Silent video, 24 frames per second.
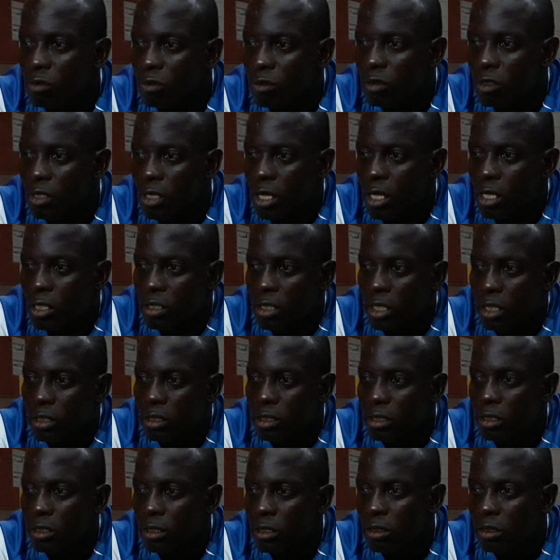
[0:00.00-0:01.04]
Yes, I
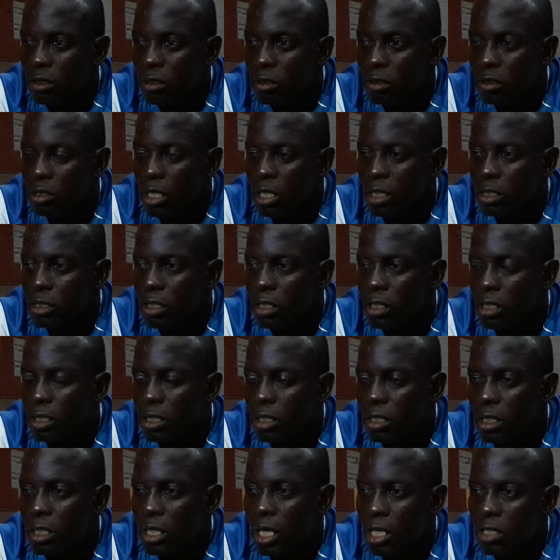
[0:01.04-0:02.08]
think
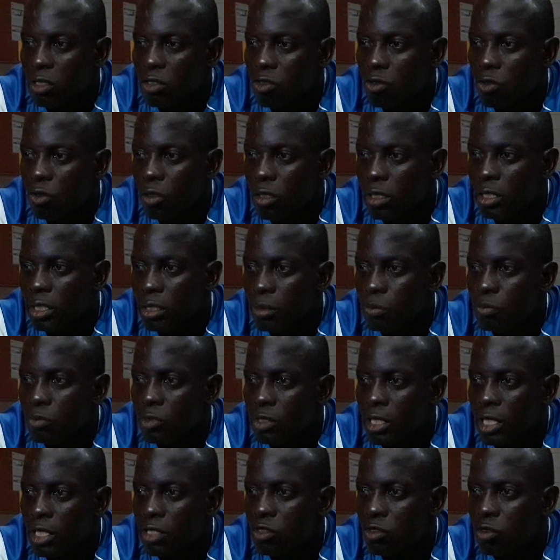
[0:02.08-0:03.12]
technically I saw him
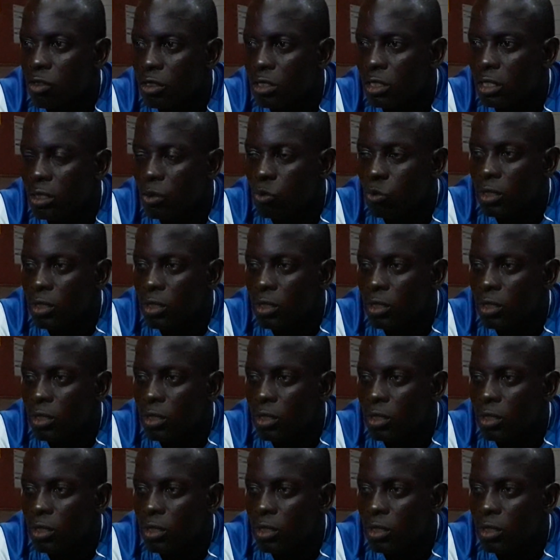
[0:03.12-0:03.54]
yesterday.